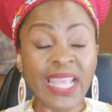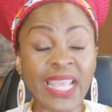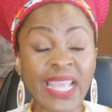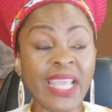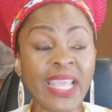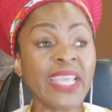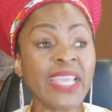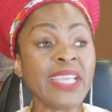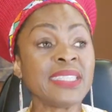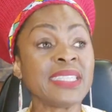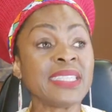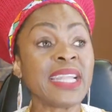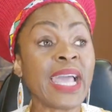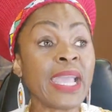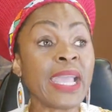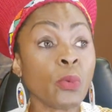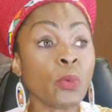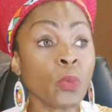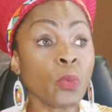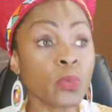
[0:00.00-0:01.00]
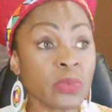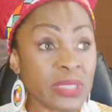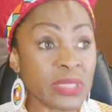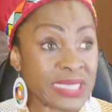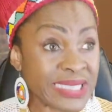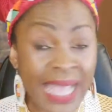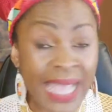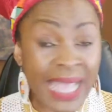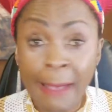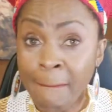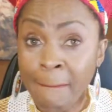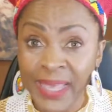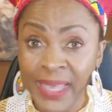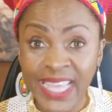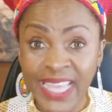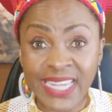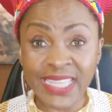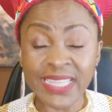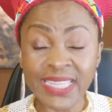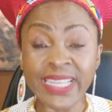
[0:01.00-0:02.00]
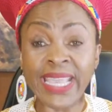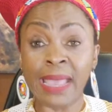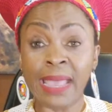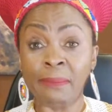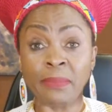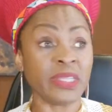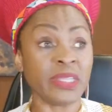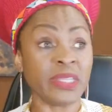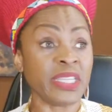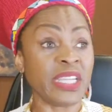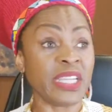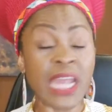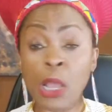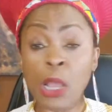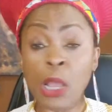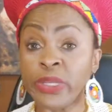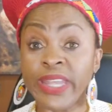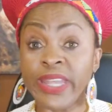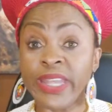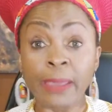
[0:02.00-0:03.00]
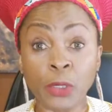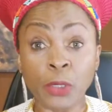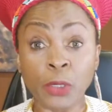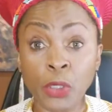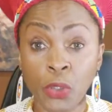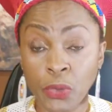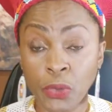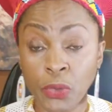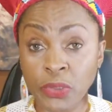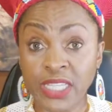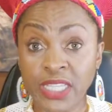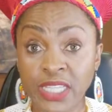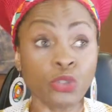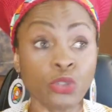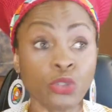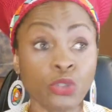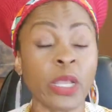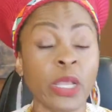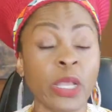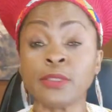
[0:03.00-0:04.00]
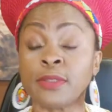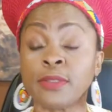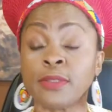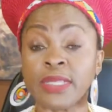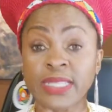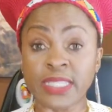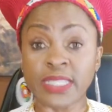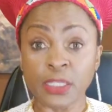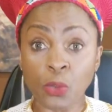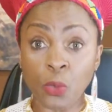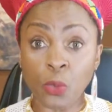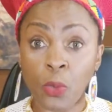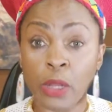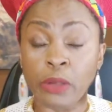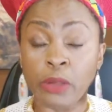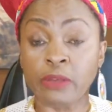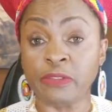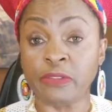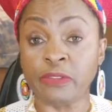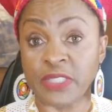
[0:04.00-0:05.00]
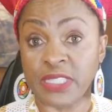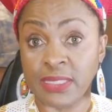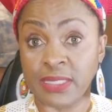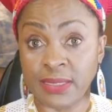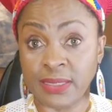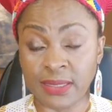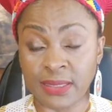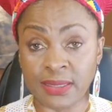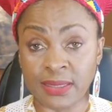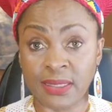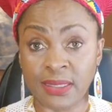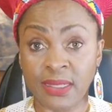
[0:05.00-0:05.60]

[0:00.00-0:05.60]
He's like somebody came in our neighborhood and tried to kill one of us.